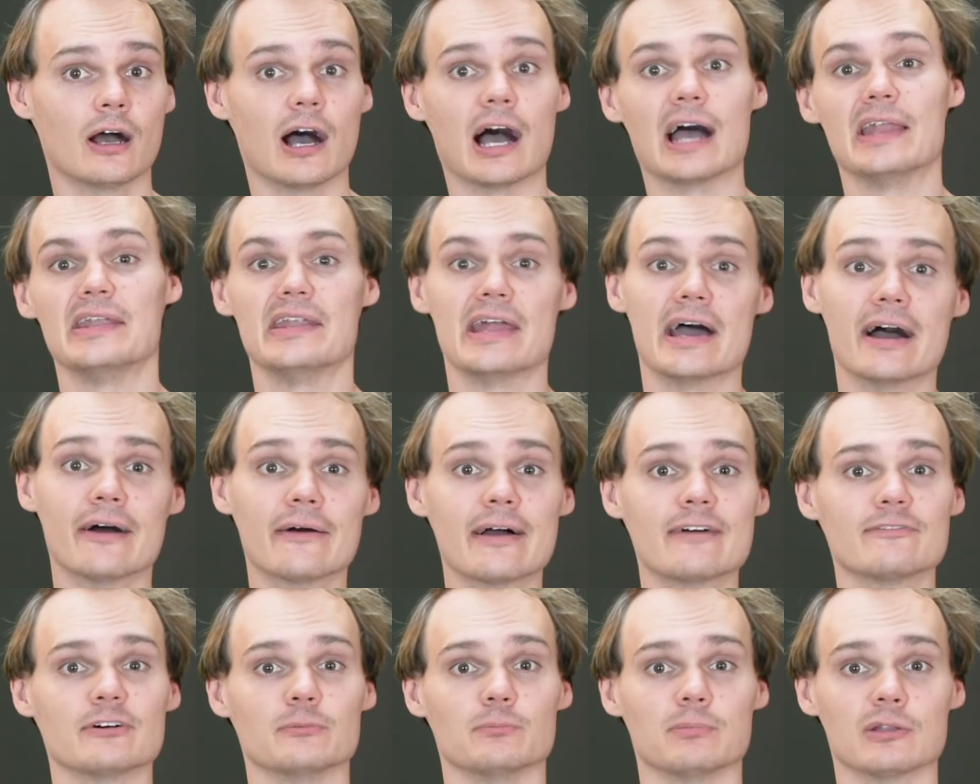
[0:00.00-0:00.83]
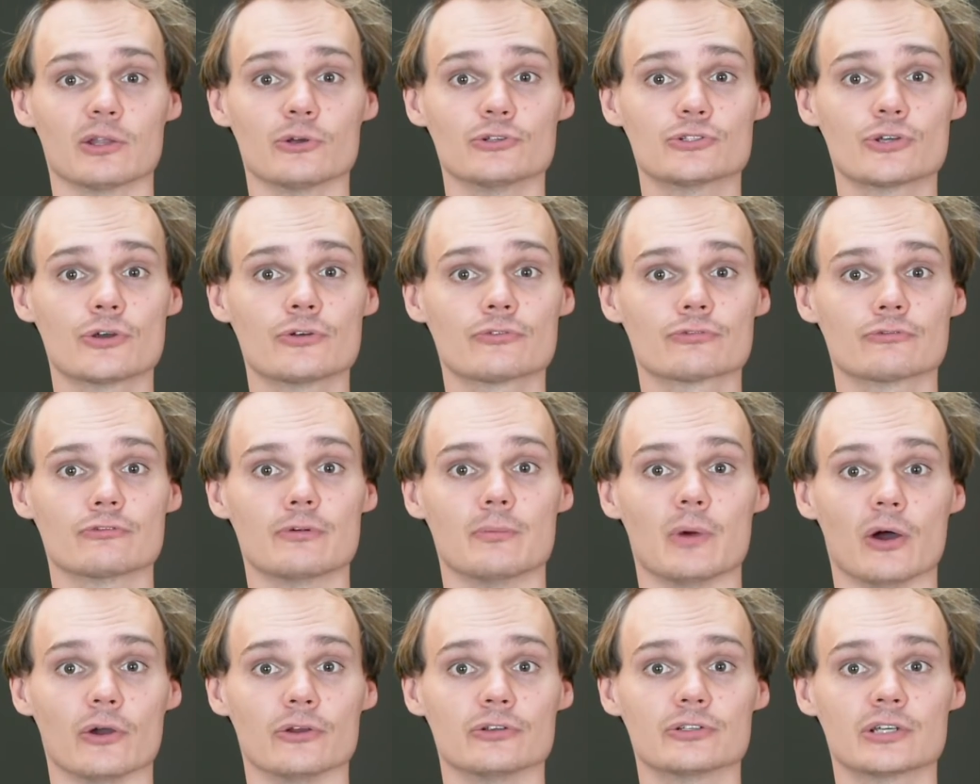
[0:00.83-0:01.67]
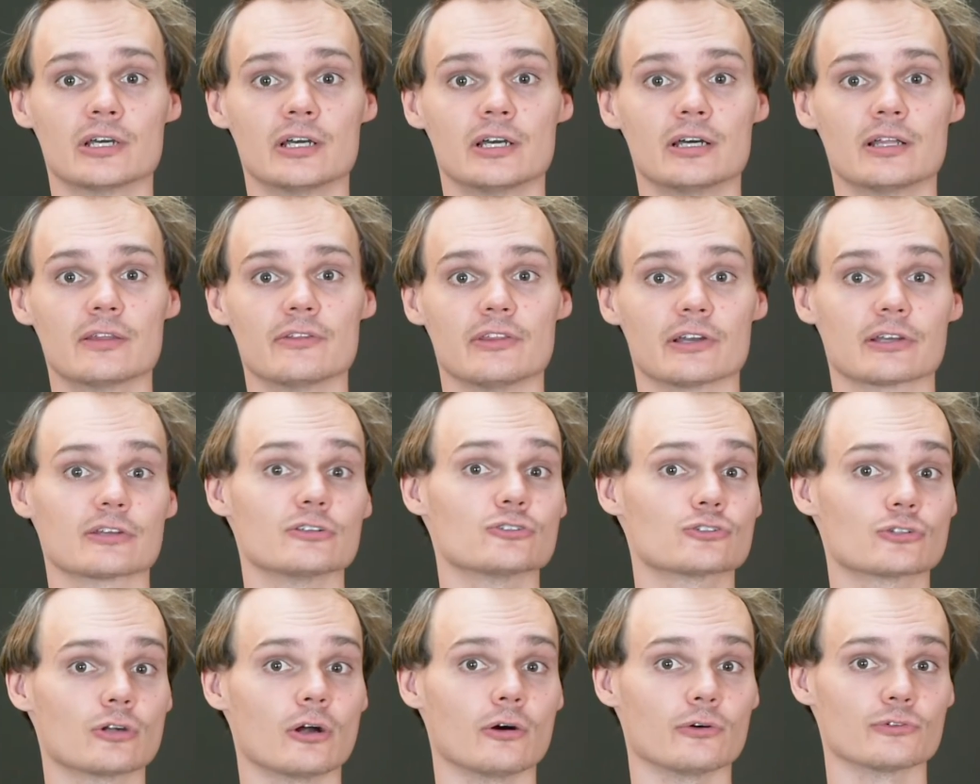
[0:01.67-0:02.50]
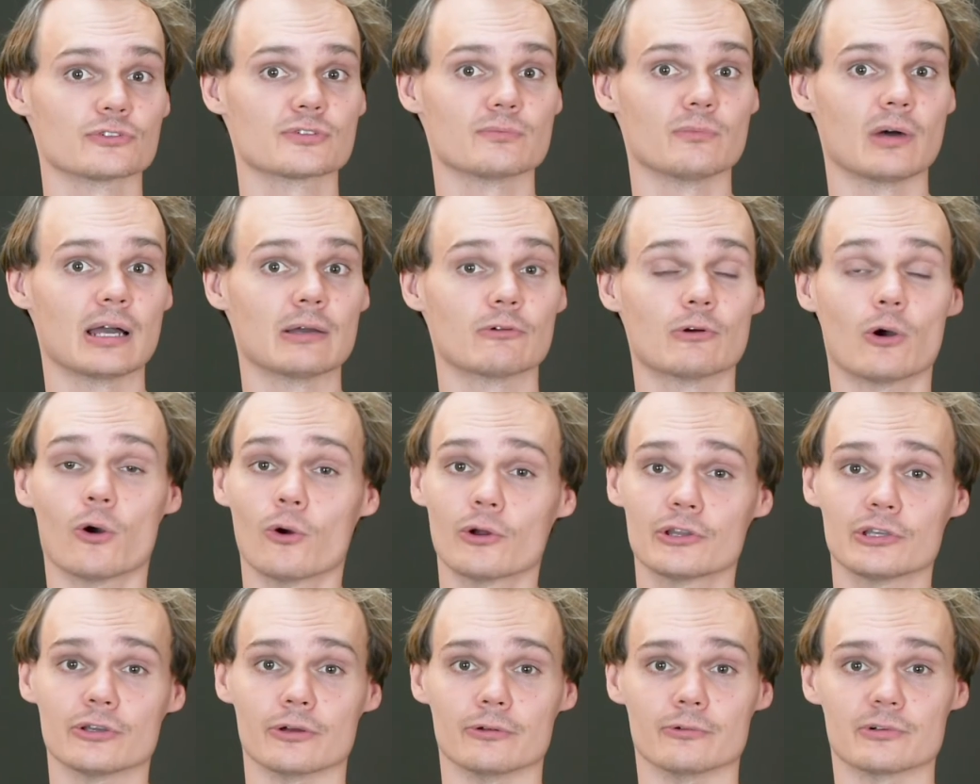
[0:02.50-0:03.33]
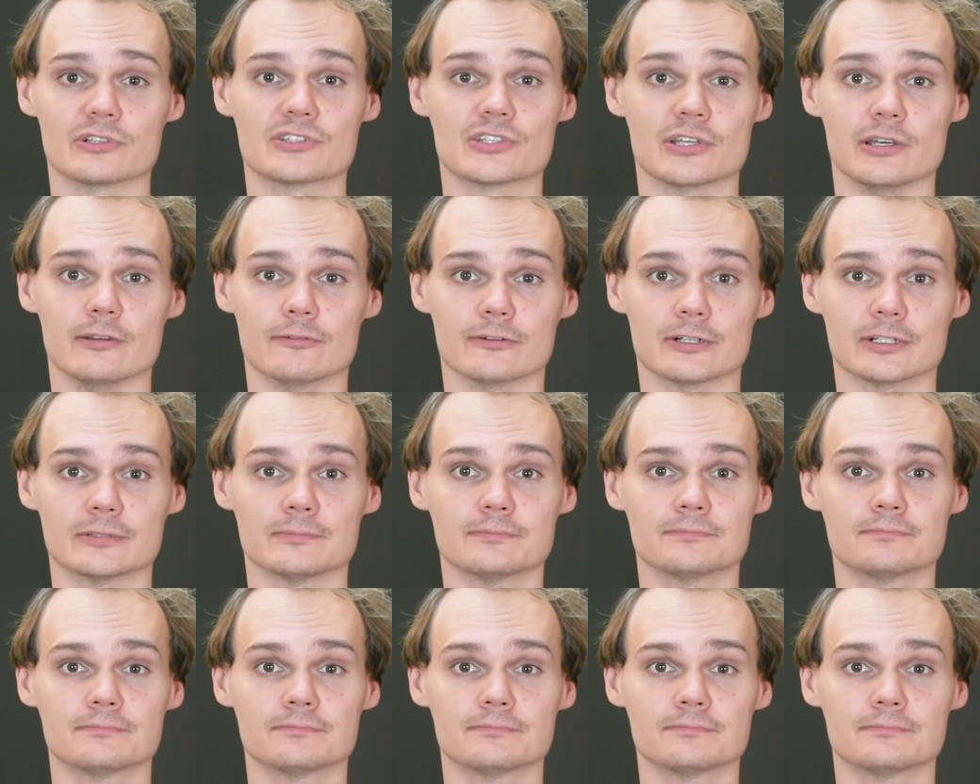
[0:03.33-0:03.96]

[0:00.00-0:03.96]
I now have a Bluetooth remote that controls my audio receiver.